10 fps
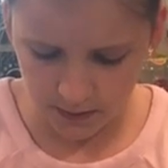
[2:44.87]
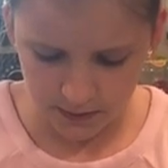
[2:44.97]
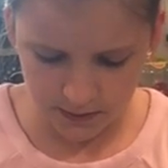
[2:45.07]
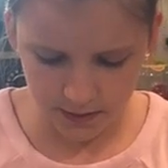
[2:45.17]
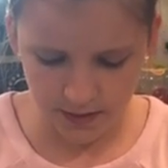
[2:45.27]

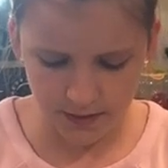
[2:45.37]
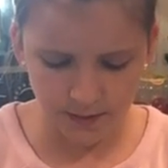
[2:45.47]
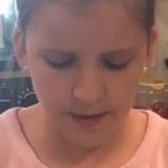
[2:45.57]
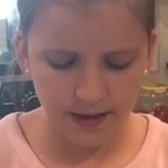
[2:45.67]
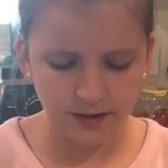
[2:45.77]
So then your
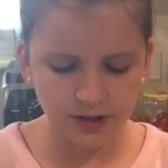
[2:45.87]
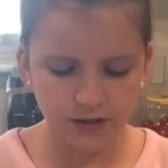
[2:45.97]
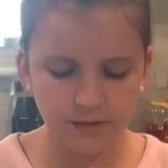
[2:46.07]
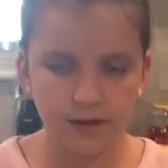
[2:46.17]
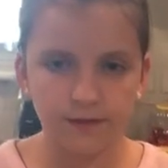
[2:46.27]
batter should
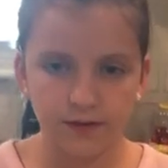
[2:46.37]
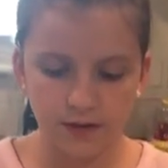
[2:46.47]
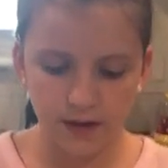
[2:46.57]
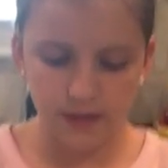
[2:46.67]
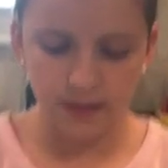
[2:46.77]
look roughly
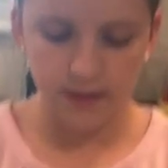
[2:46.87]
like